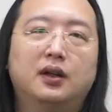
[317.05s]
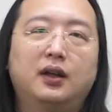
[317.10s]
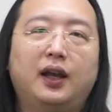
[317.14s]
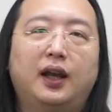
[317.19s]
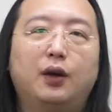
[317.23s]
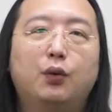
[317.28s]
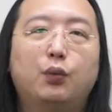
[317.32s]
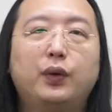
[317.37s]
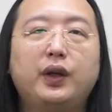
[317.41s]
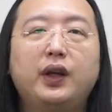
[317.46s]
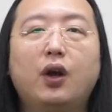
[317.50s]

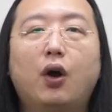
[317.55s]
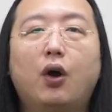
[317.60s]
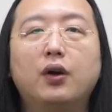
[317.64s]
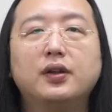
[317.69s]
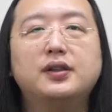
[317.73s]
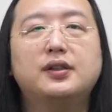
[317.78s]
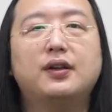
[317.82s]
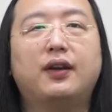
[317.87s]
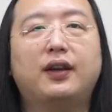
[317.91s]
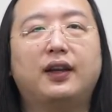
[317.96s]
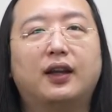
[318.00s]
And we
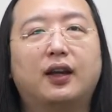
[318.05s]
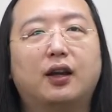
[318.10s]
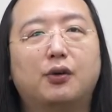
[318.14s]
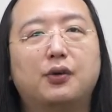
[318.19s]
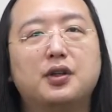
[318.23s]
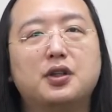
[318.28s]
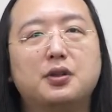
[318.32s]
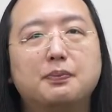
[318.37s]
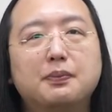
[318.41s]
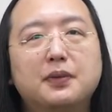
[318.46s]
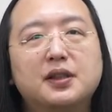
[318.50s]
also
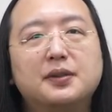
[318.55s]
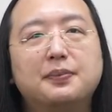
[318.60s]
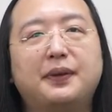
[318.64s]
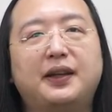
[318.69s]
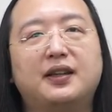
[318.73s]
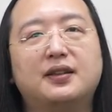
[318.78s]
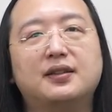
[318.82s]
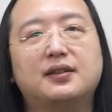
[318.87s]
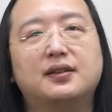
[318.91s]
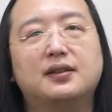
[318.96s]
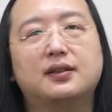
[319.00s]
encourage
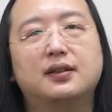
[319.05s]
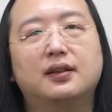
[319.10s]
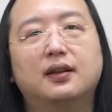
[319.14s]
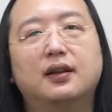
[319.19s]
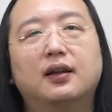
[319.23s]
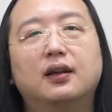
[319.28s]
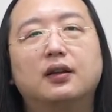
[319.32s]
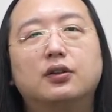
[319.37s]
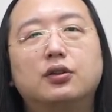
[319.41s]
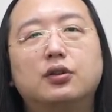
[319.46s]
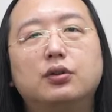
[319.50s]
SMEs
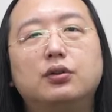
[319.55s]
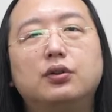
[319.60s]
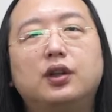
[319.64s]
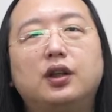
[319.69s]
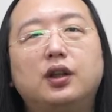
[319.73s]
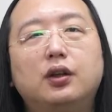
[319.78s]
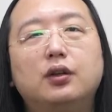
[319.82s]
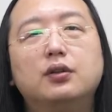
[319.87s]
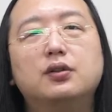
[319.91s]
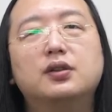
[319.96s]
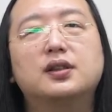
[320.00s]
to
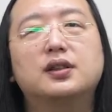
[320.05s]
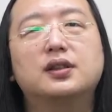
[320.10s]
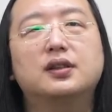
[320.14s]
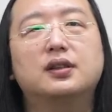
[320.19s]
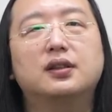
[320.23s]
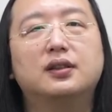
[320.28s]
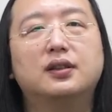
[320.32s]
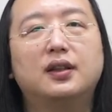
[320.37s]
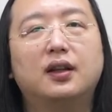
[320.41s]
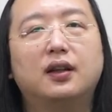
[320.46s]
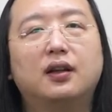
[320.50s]
use
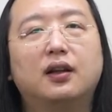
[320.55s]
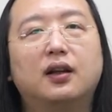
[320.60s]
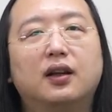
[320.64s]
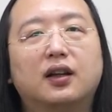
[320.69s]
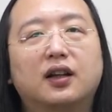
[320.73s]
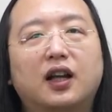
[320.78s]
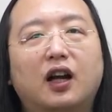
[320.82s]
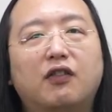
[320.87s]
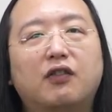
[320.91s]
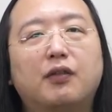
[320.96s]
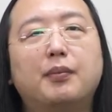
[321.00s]
the
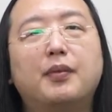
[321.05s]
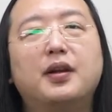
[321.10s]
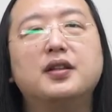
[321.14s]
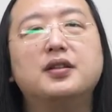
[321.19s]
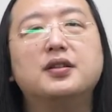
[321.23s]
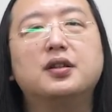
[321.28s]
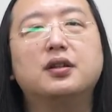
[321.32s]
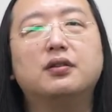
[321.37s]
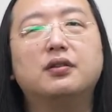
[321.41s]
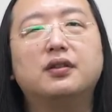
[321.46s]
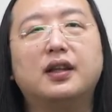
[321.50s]

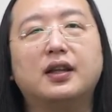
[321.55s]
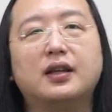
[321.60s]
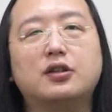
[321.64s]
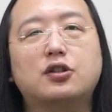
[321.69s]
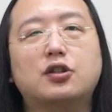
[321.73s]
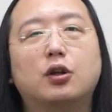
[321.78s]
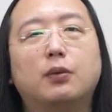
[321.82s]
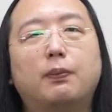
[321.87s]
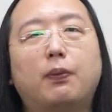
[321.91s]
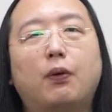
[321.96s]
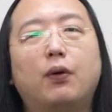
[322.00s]
governmental
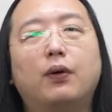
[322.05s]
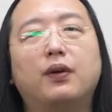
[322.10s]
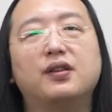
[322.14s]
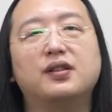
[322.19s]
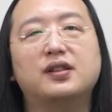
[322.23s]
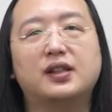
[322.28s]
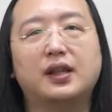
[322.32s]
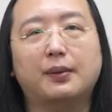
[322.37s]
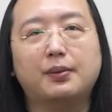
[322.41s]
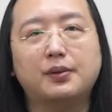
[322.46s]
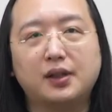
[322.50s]
digital point
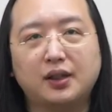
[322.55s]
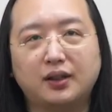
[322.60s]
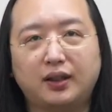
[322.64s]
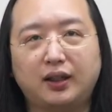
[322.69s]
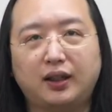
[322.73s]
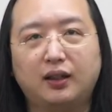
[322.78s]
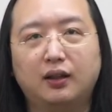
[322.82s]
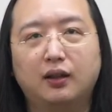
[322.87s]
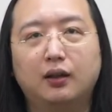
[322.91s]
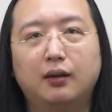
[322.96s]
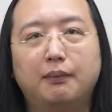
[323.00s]

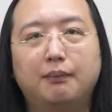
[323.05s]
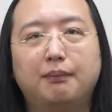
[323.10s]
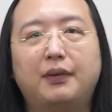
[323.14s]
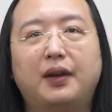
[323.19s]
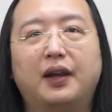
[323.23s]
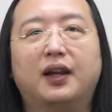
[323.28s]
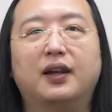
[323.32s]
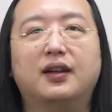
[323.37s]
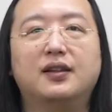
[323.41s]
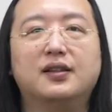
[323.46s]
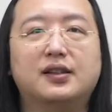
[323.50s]
subsidy
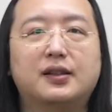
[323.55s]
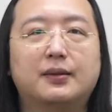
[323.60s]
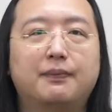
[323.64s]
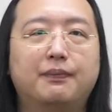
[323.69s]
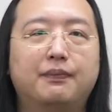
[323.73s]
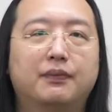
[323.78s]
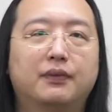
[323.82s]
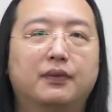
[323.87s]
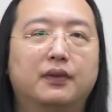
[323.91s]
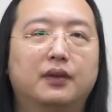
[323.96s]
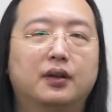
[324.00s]
mechanism.
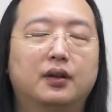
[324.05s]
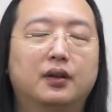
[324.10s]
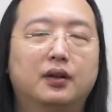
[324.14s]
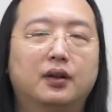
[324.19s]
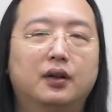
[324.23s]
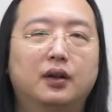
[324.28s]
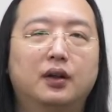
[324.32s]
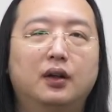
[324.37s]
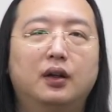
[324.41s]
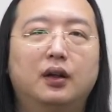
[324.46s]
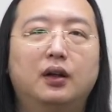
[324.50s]

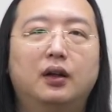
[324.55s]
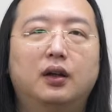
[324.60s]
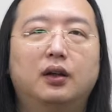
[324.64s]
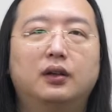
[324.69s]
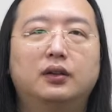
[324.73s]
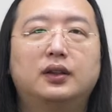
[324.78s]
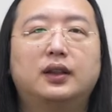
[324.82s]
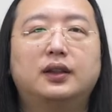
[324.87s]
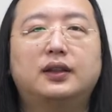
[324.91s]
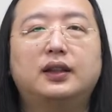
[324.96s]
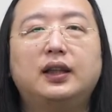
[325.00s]

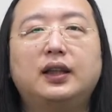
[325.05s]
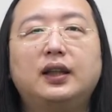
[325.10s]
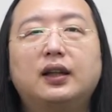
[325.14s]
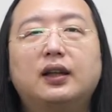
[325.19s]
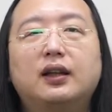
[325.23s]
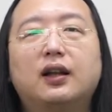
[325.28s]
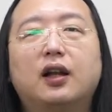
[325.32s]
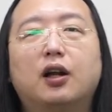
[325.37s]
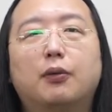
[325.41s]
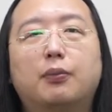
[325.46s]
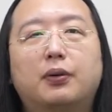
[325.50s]
The
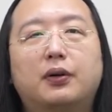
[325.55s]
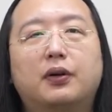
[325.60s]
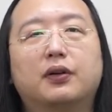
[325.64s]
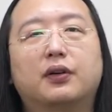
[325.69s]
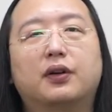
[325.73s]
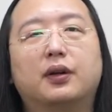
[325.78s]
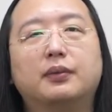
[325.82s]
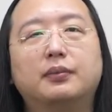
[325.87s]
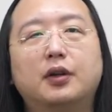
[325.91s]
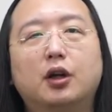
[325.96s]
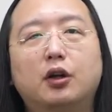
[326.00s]
T-Cloud
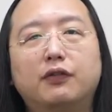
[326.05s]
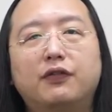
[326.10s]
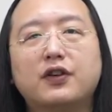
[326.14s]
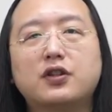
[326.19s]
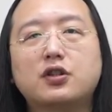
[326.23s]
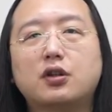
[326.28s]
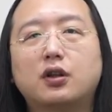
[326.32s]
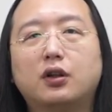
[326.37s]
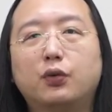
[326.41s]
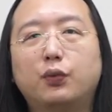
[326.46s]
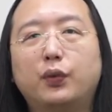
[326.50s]
program
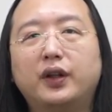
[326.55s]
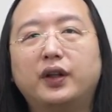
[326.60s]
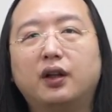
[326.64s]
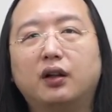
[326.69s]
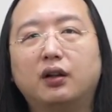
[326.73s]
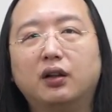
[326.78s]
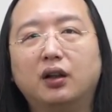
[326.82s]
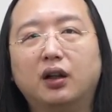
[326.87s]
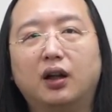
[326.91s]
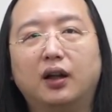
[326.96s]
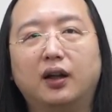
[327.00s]
officially went
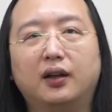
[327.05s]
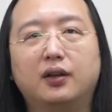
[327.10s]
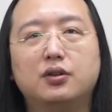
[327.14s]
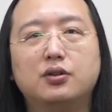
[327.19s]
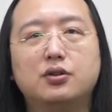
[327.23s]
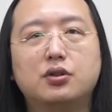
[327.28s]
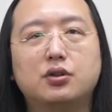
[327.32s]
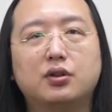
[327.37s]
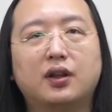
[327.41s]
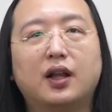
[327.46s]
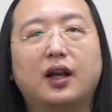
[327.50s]
online
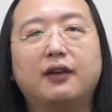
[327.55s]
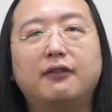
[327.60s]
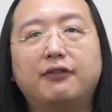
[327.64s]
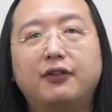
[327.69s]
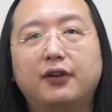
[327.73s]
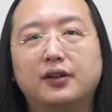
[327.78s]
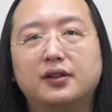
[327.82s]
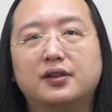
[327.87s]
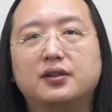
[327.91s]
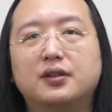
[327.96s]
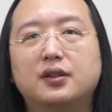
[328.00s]
July
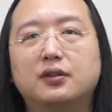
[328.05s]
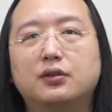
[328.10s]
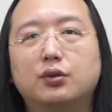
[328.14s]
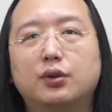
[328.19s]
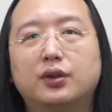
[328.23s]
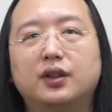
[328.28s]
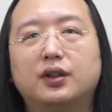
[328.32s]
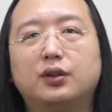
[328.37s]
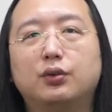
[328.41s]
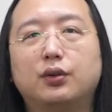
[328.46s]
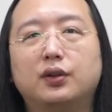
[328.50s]
1st,
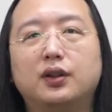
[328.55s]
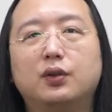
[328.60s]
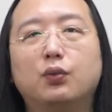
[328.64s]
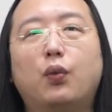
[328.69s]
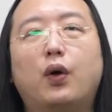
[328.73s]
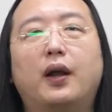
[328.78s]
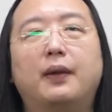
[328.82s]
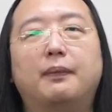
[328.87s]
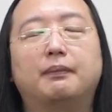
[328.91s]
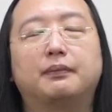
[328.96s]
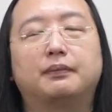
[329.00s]

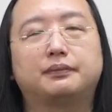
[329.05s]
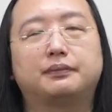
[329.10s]
2021,